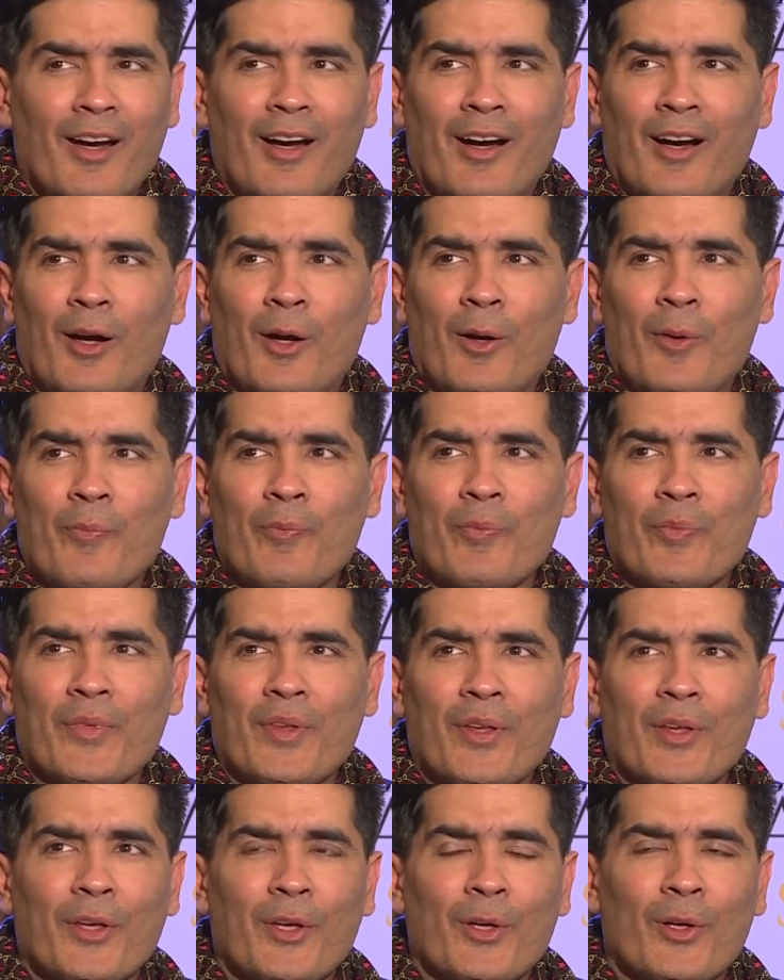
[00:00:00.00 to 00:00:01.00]
um,
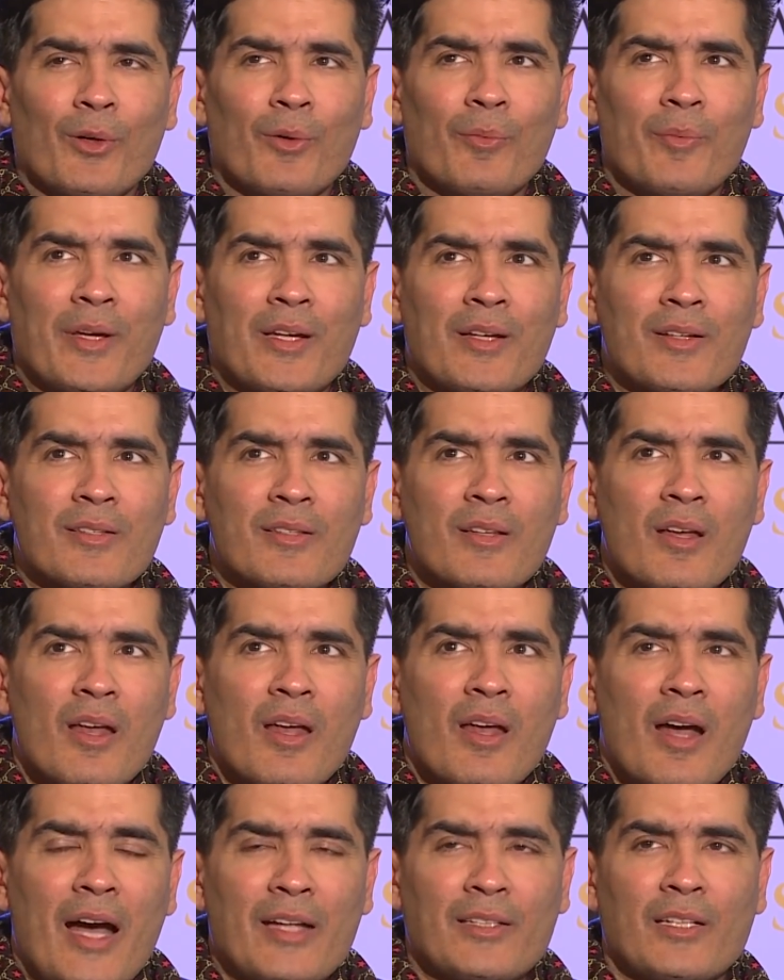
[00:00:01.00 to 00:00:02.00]
you know, because
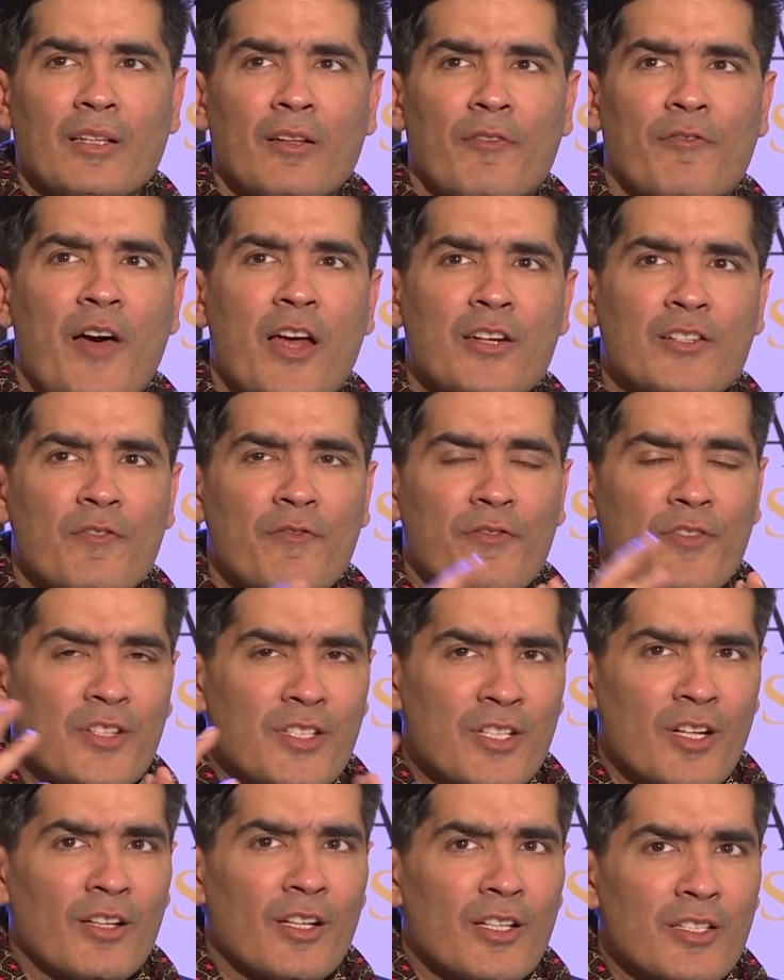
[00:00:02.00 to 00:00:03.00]
I think the fashion
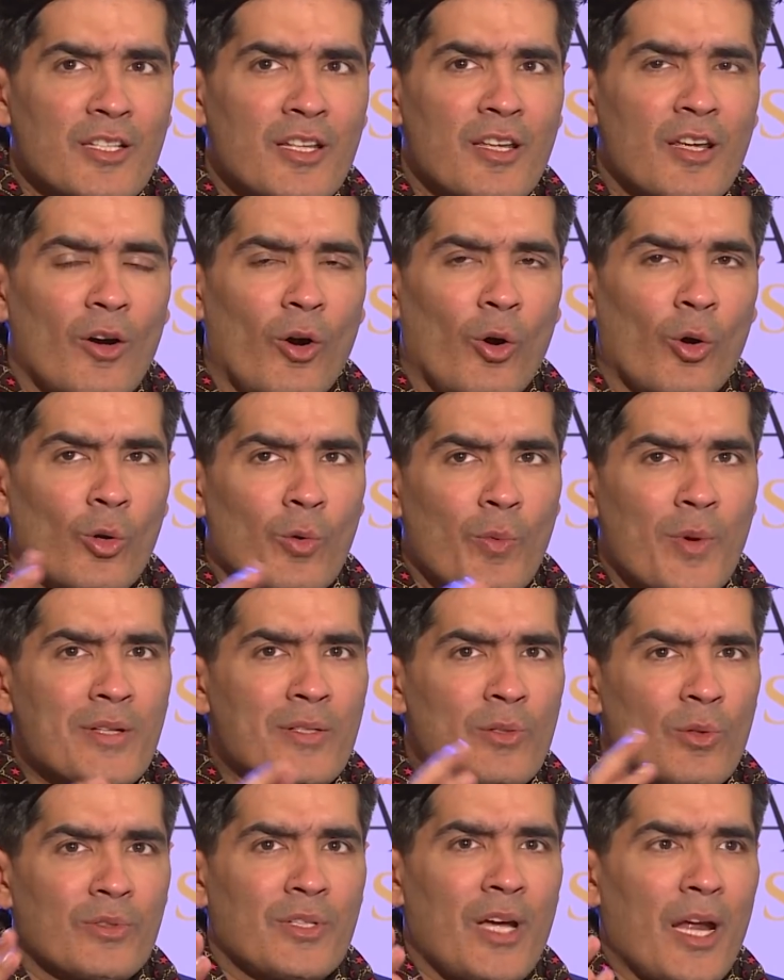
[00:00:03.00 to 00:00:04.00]
fraternity
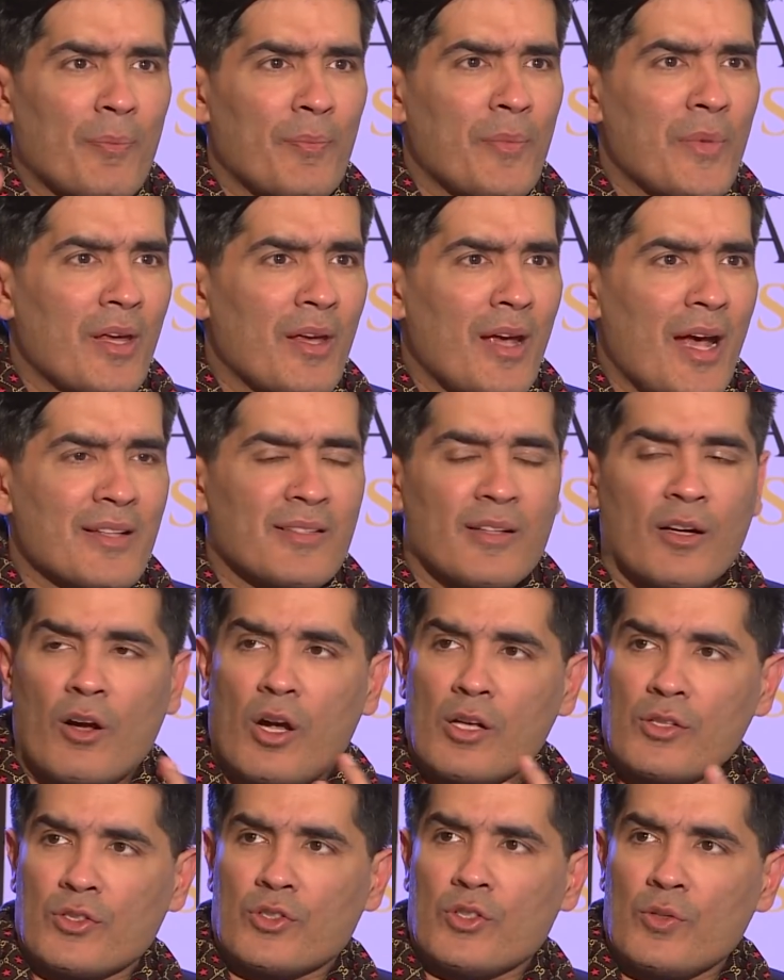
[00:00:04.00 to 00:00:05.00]
always looked at me as a
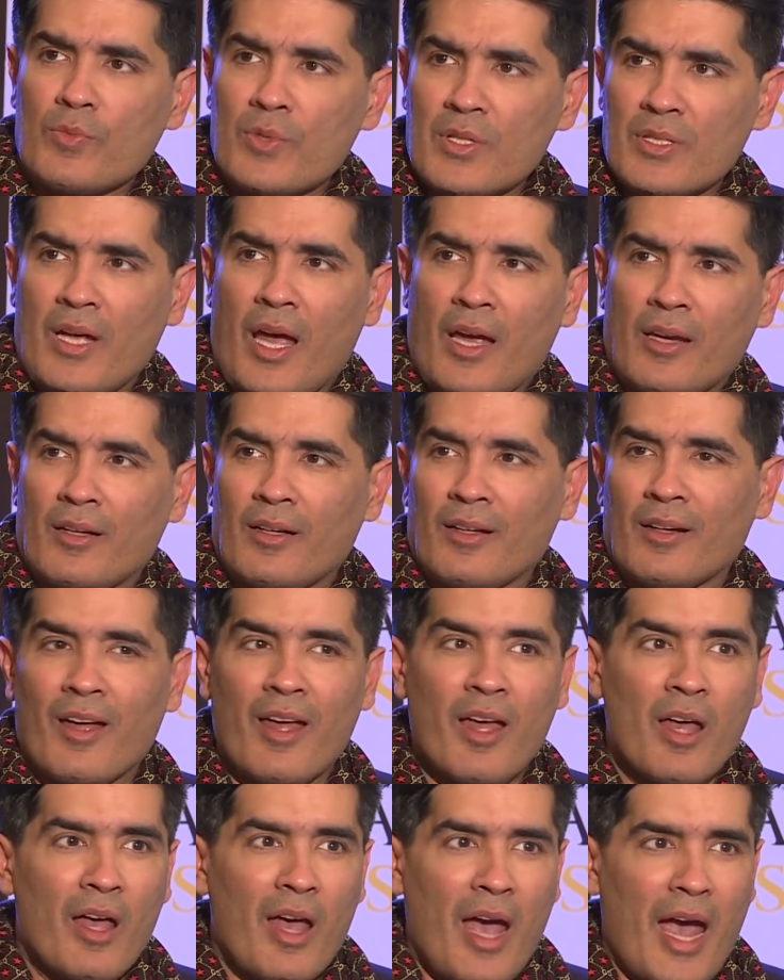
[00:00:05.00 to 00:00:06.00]
costume designer
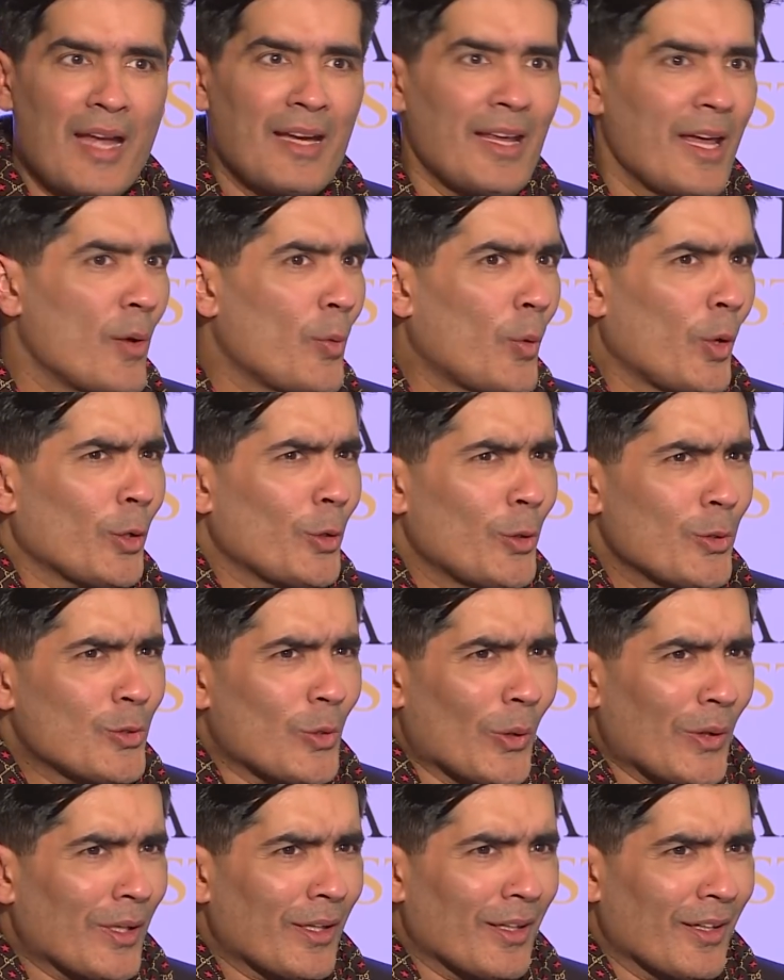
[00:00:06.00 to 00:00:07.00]
and hey, what are you
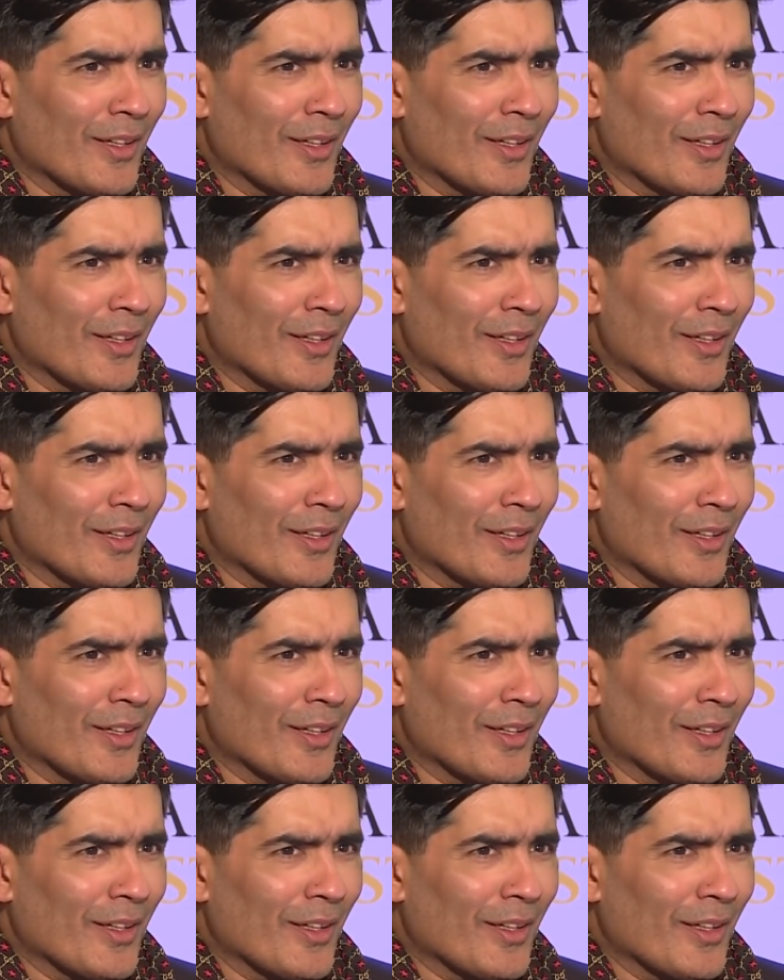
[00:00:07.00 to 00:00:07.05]
doing